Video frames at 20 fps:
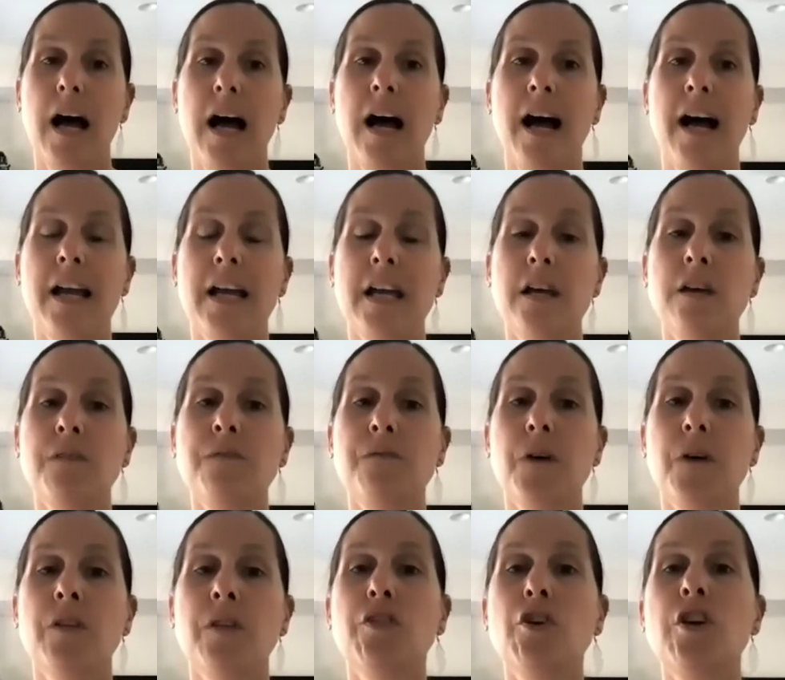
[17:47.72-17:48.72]
uh, if,
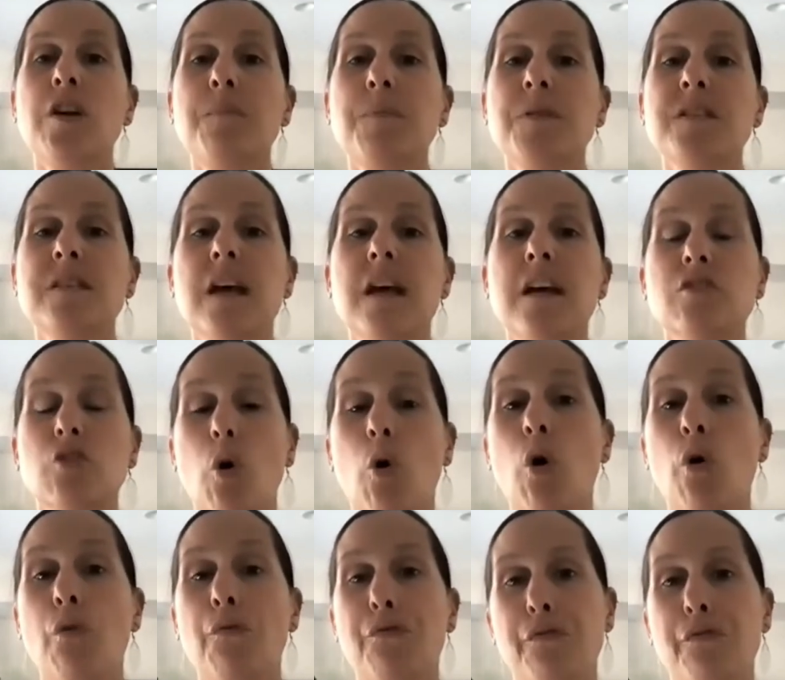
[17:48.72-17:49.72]
if thirty percent
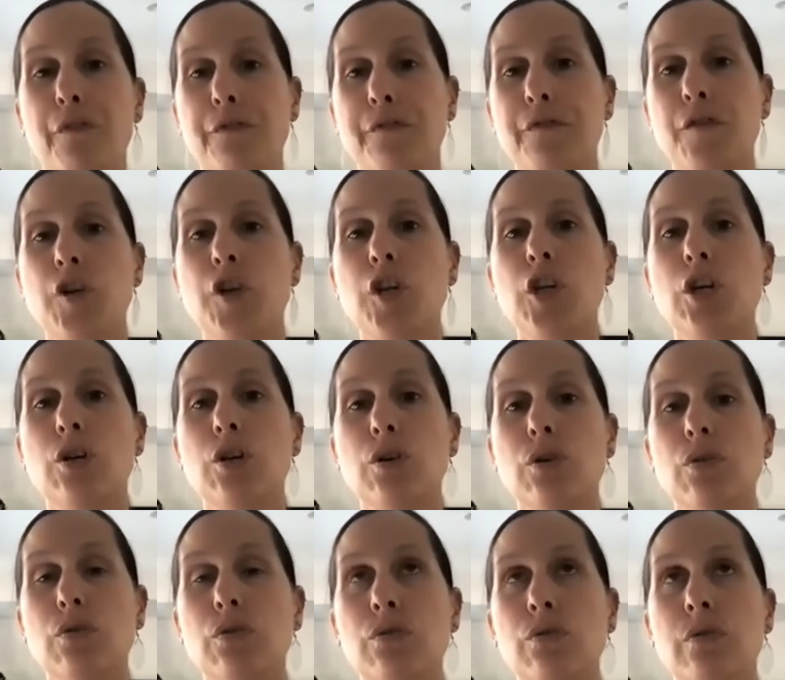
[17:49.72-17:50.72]
off for
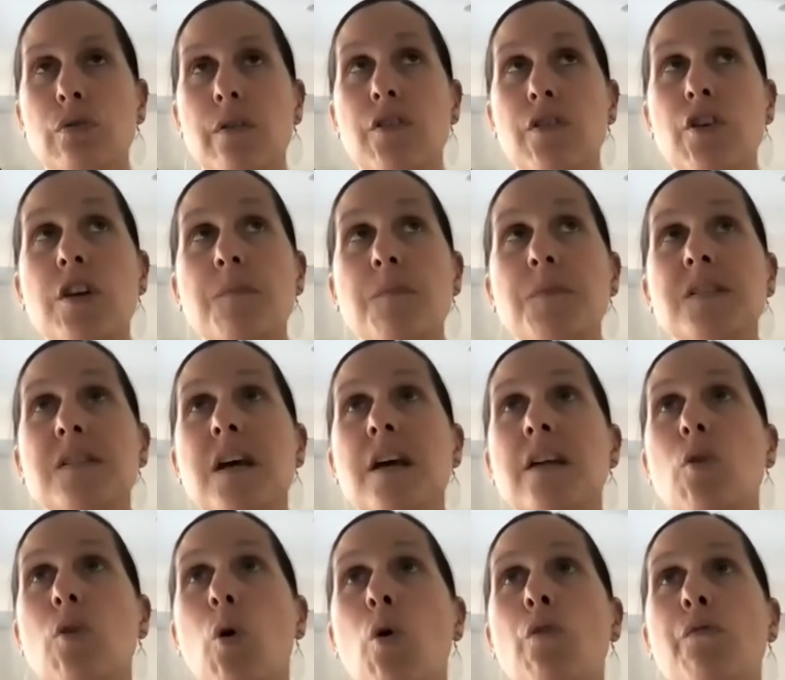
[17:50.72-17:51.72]
new, thirty
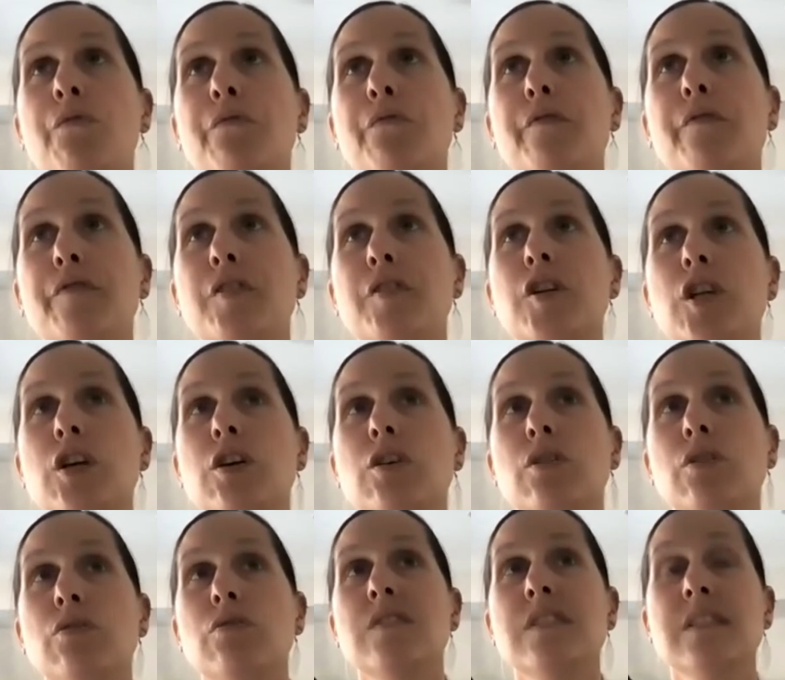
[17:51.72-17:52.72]
percent off for
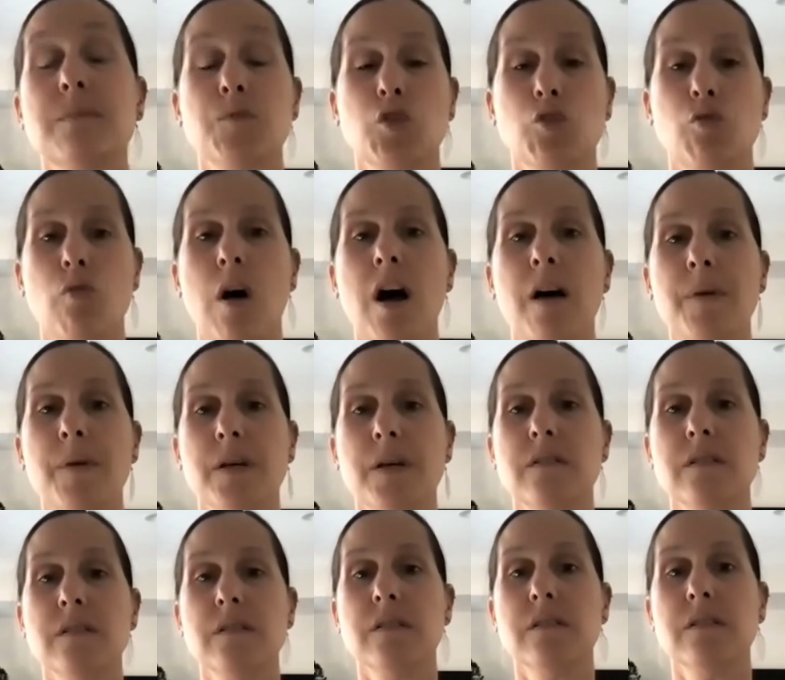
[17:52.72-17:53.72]
new
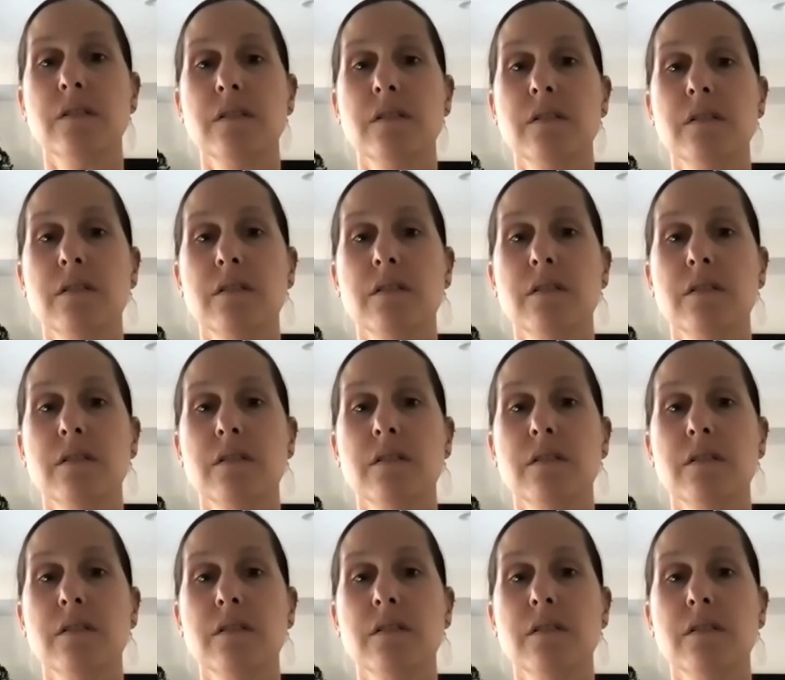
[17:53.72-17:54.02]
subscribers.